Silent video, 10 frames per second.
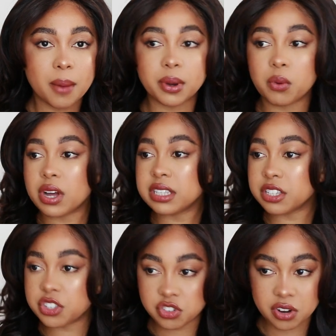But once
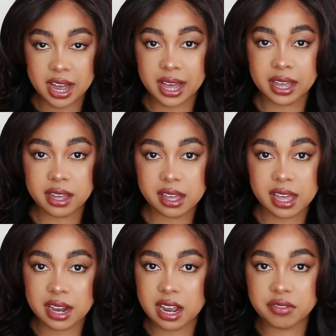it's dry
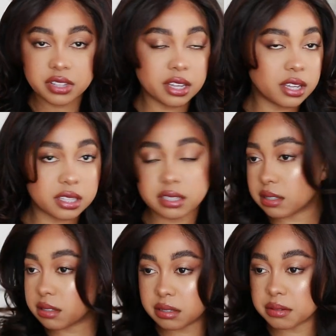and everything
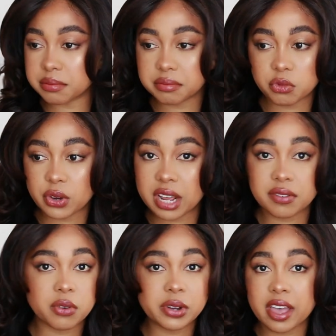is
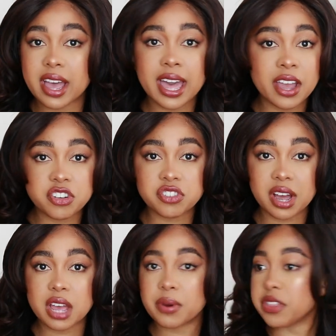whatever, whether I air
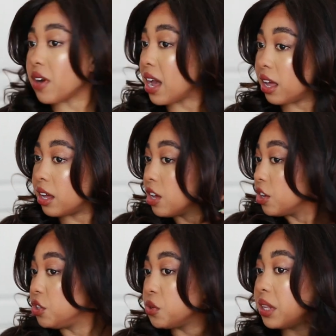dry, whether I
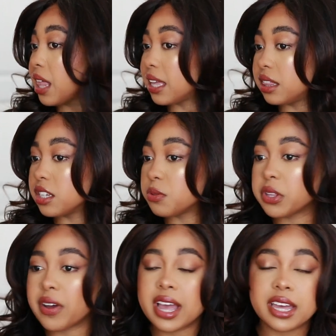do it like this,
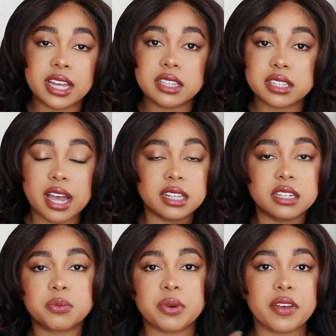whether I heat style
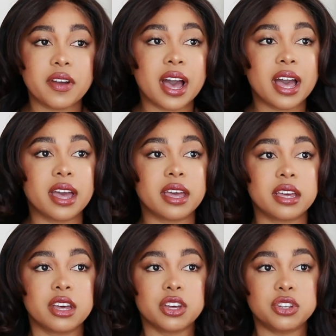it, whether
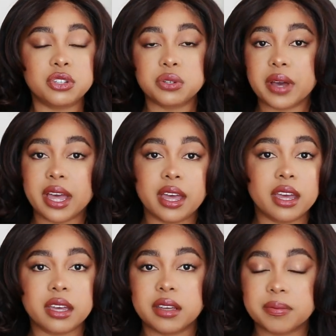I do
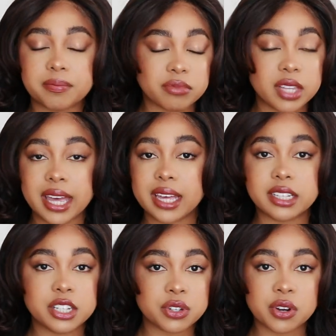a
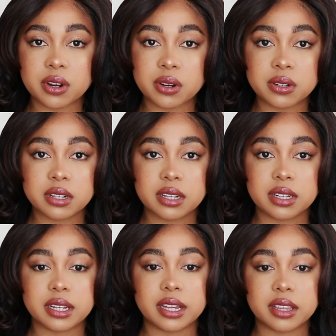heatless curl,
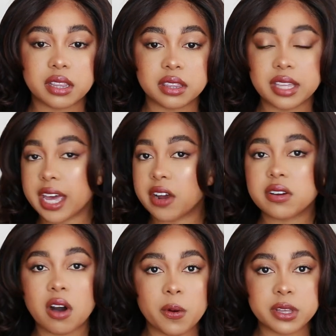the hair
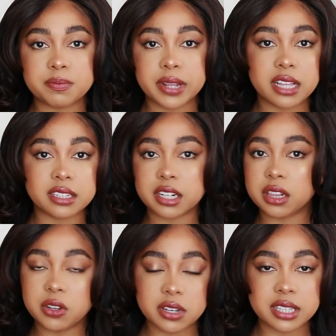always blends. It
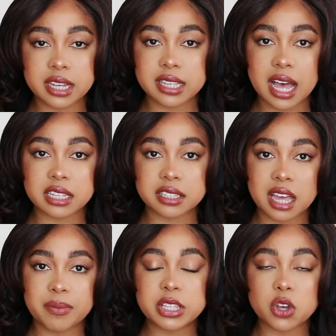looks the exact
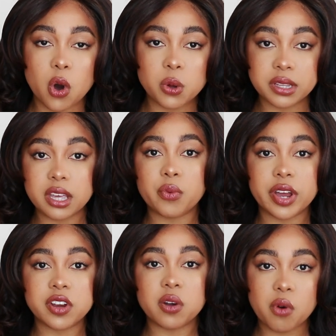same. It's only
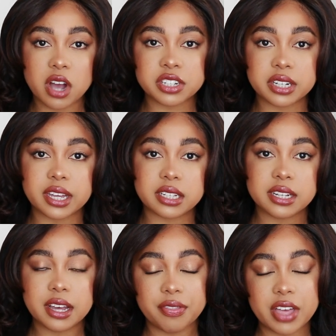when you're washing it
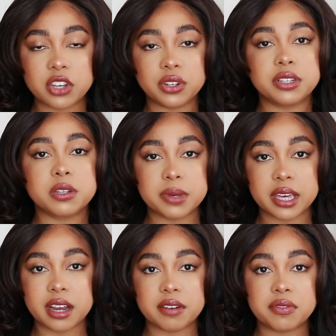that you need to be
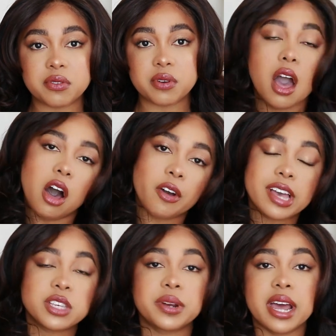careful.
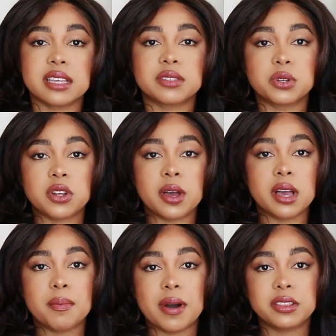Okay, so next we're
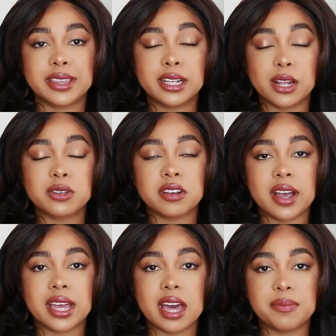talking about the closure
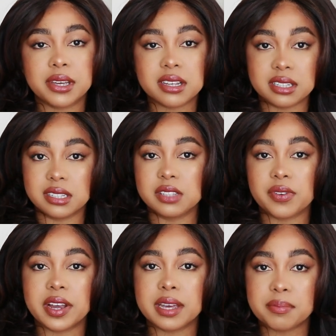again, because this is
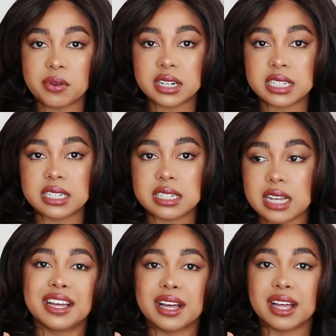very important.
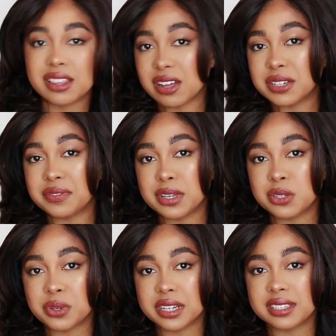Lots of
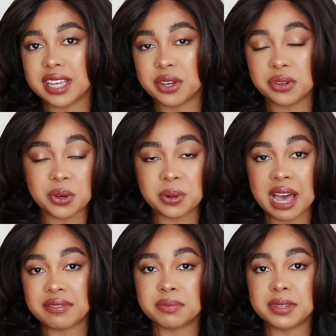these wigs say you don't
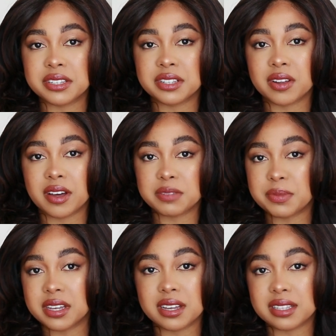have to bleach the knots
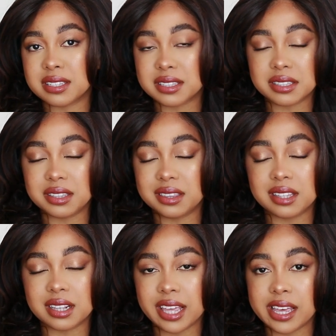because
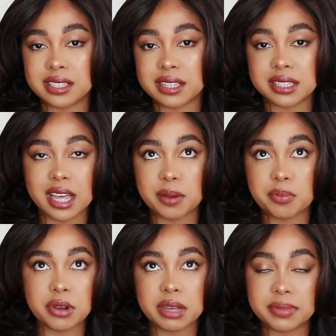the lace is like
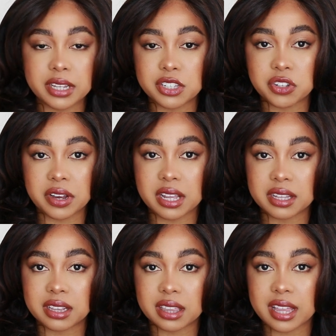pre-bleached or
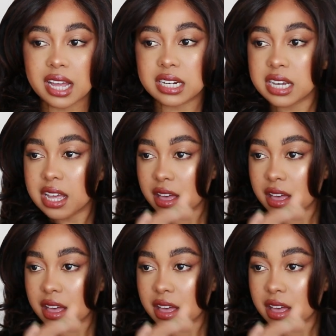anything like that.